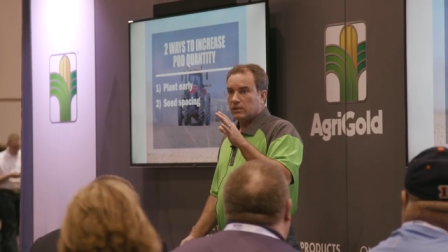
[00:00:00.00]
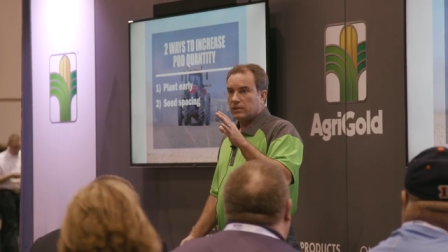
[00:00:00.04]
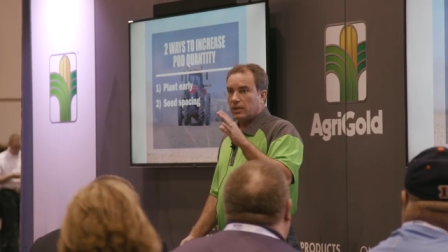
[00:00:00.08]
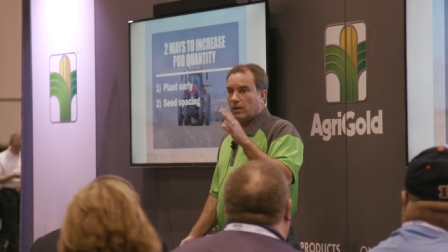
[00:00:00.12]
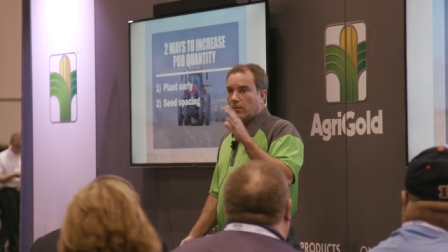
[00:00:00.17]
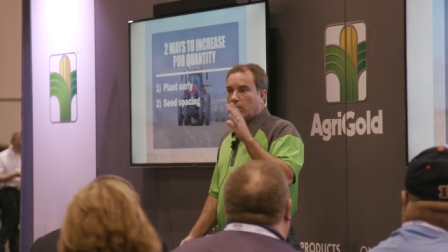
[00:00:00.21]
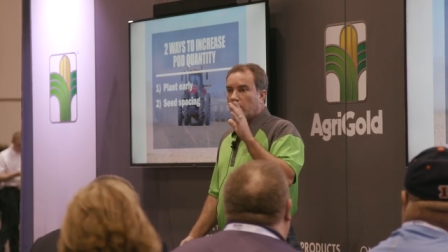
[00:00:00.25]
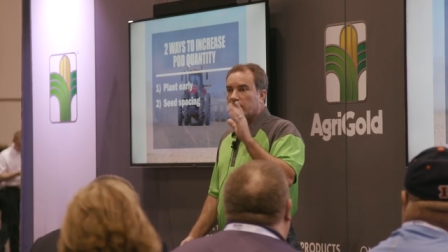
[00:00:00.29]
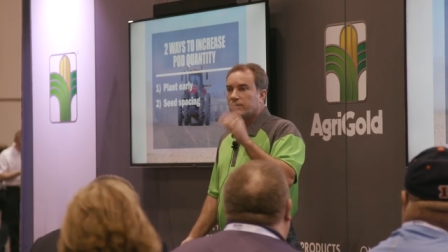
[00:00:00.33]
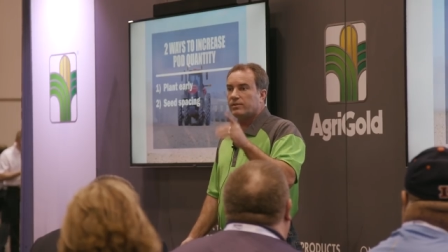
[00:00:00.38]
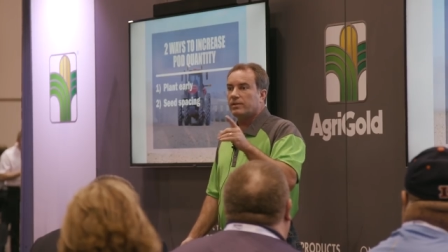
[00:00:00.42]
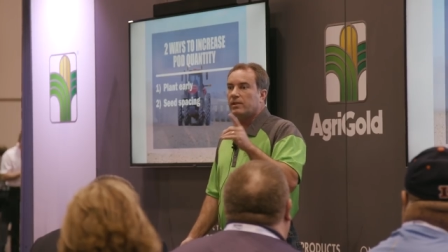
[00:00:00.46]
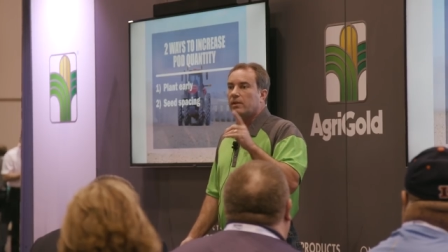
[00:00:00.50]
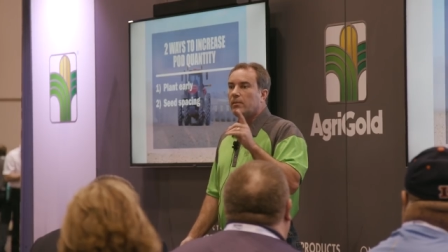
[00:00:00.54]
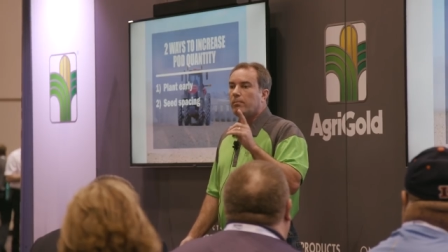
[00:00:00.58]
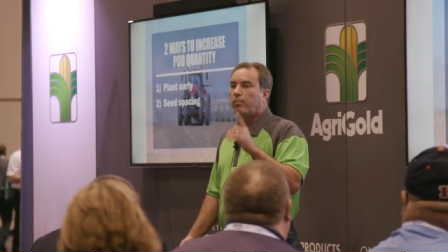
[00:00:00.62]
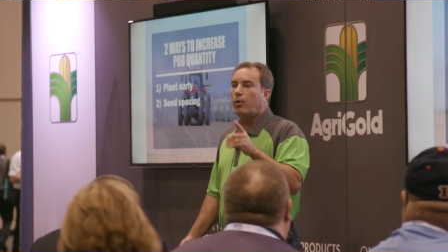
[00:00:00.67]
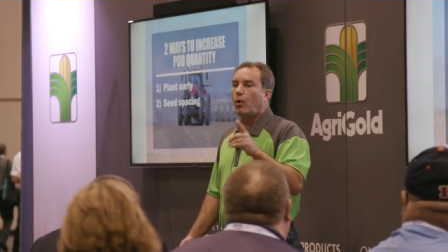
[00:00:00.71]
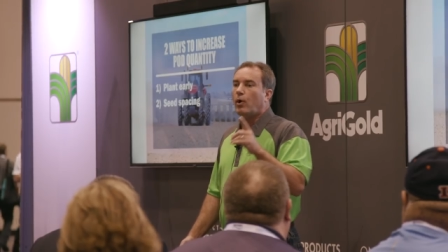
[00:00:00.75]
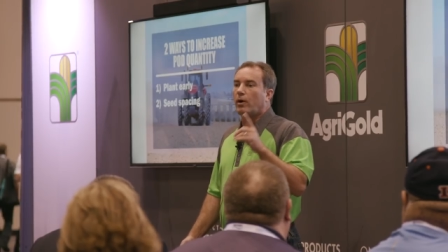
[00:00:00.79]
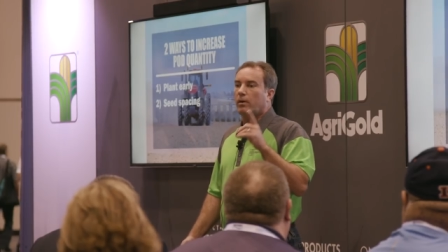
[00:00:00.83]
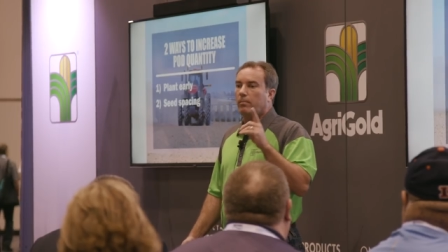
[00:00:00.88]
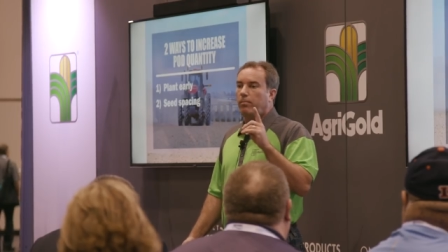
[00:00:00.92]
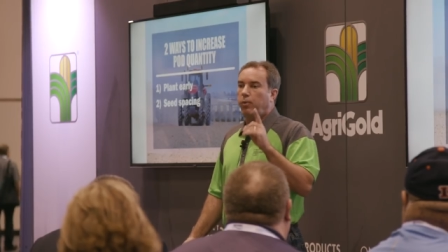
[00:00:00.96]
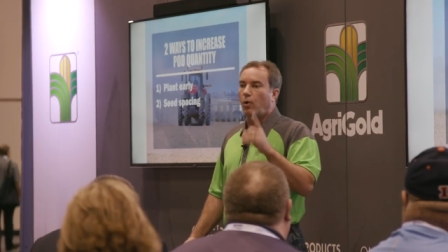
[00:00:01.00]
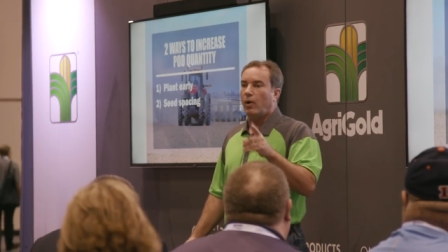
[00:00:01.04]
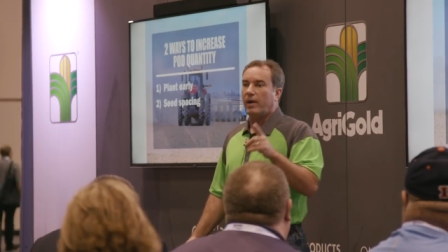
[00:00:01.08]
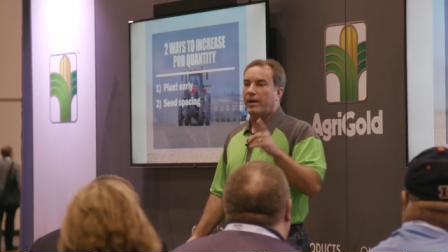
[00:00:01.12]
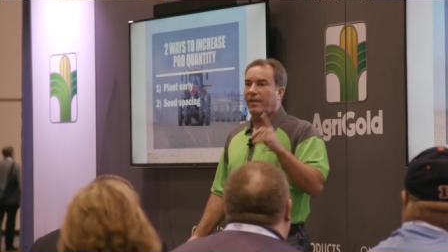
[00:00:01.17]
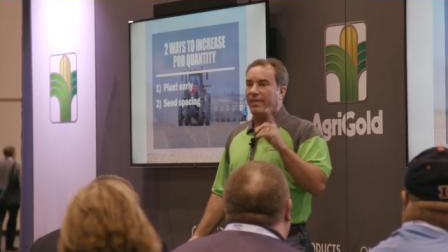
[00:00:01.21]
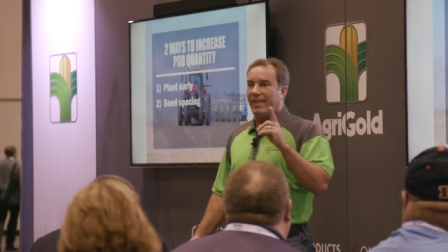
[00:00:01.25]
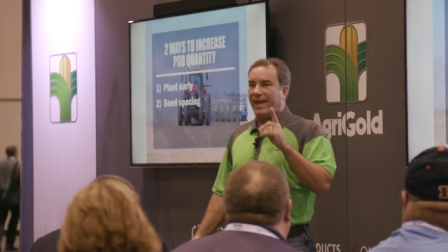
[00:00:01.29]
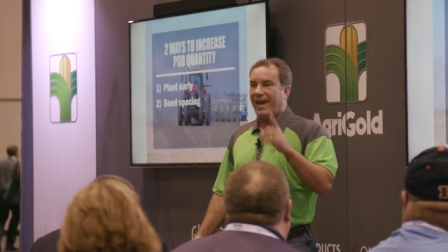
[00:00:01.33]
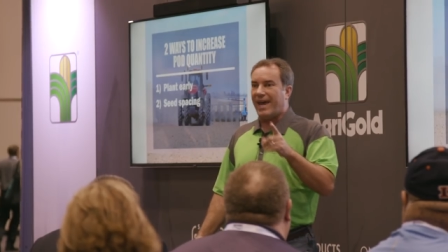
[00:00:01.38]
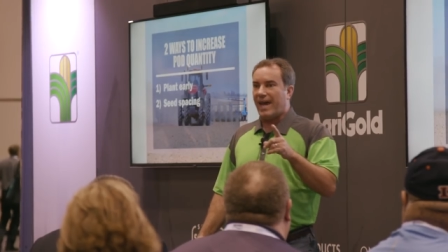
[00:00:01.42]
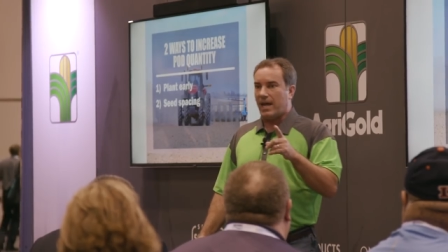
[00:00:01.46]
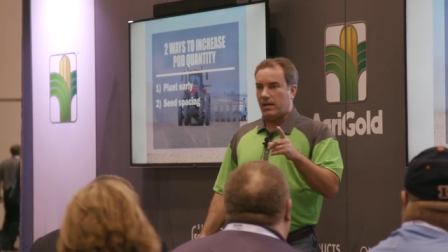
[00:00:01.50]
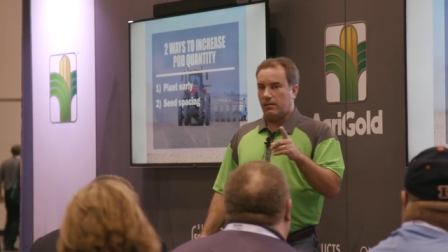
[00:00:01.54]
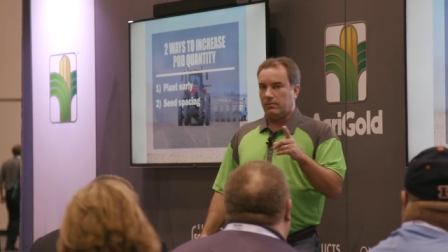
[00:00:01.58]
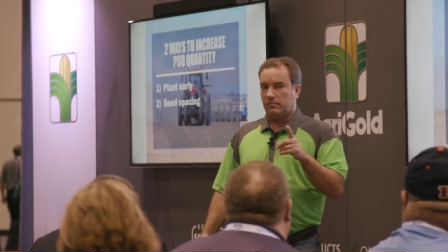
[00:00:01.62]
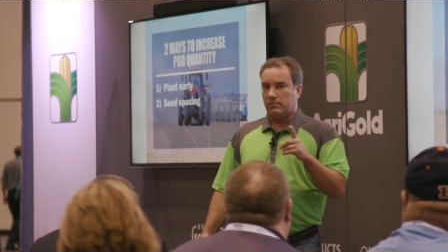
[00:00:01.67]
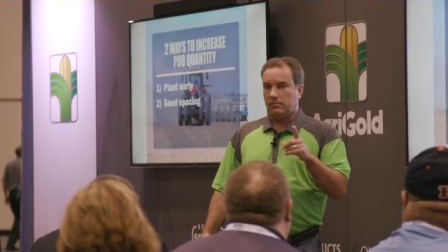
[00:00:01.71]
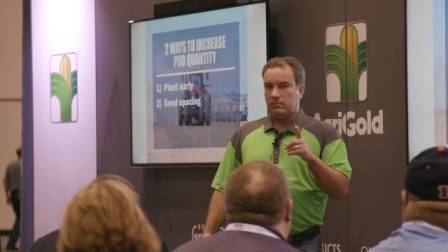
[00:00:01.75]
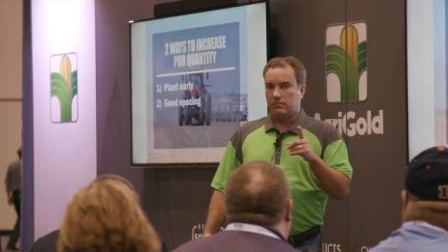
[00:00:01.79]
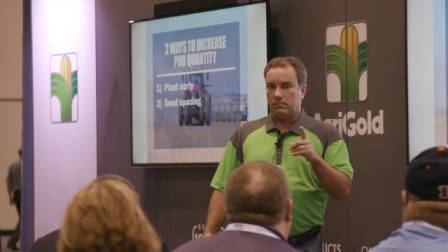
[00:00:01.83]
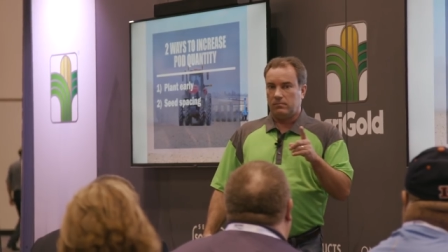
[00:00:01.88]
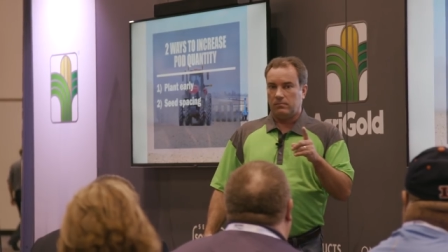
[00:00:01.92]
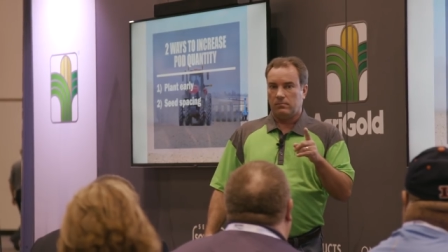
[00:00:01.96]
So what's the important point of
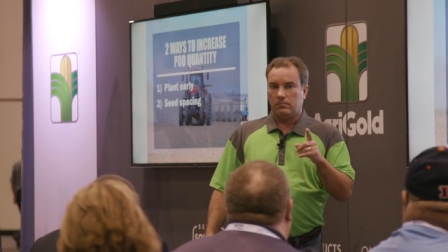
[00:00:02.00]
that?